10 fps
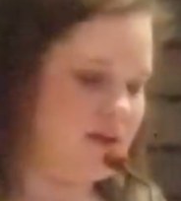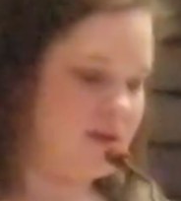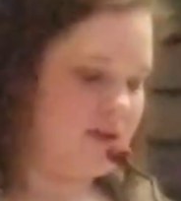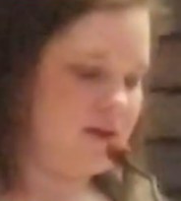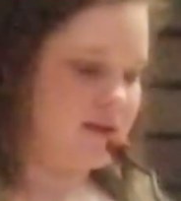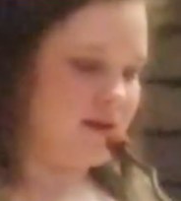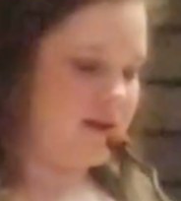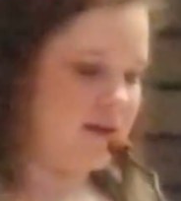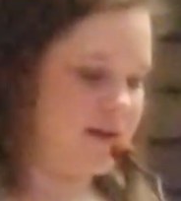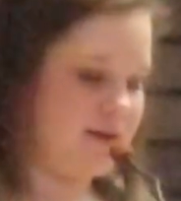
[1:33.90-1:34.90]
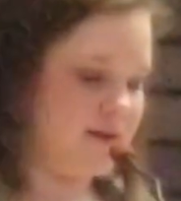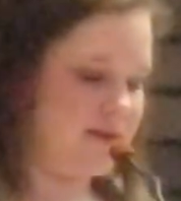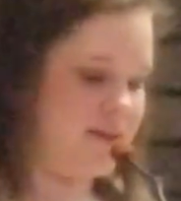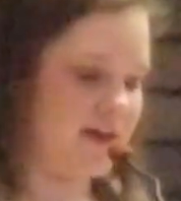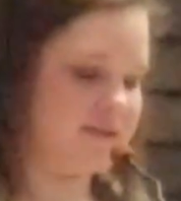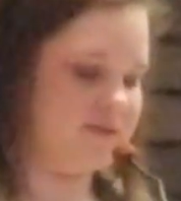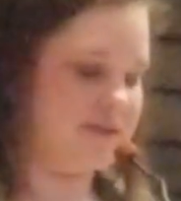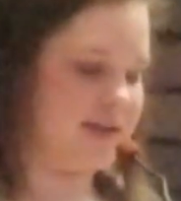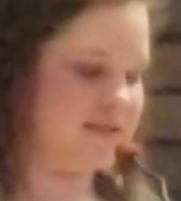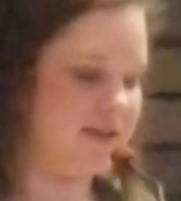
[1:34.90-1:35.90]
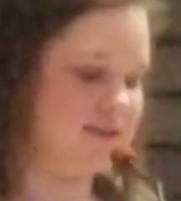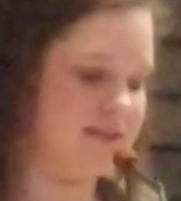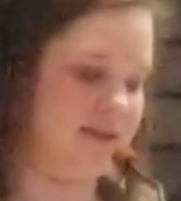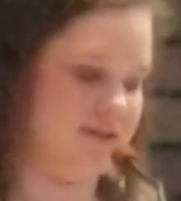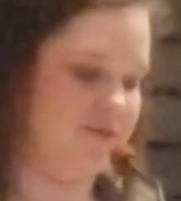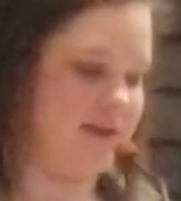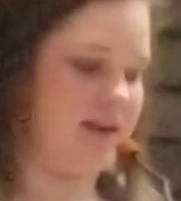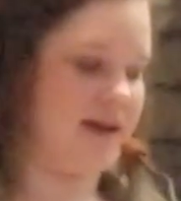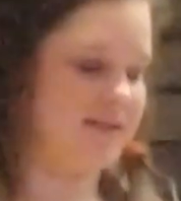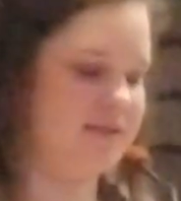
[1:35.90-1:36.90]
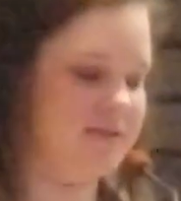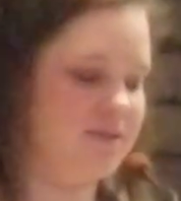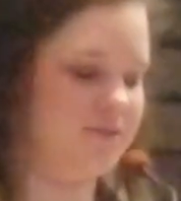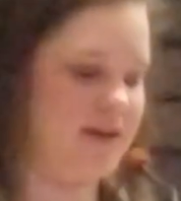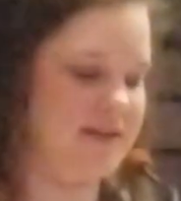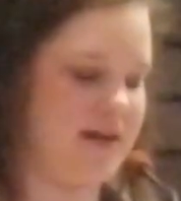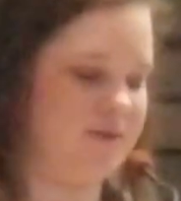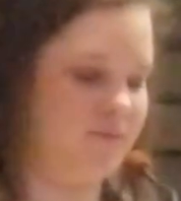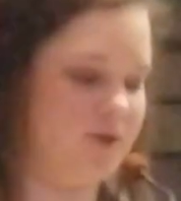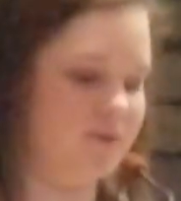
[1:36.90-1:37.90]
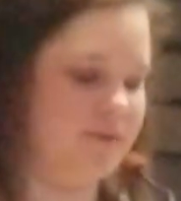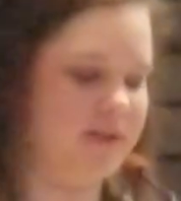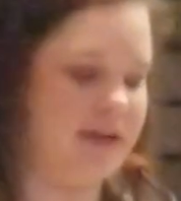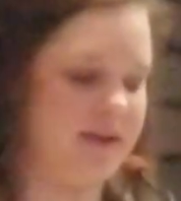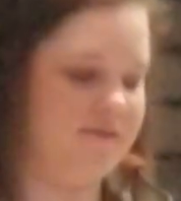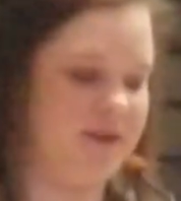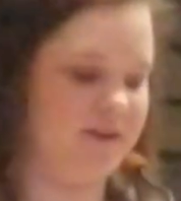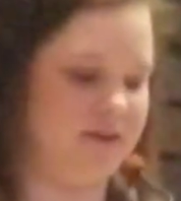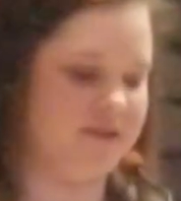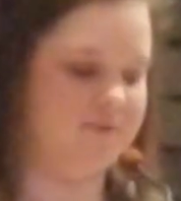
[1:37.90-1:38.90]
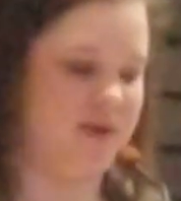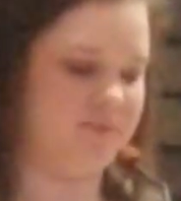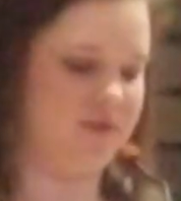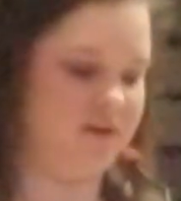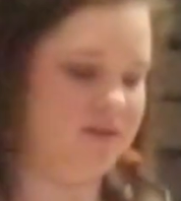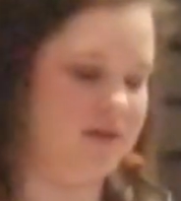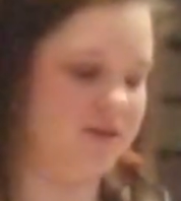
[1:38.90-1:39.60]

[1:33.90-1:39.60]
The exercise continued and asked us to write down what we would like various people,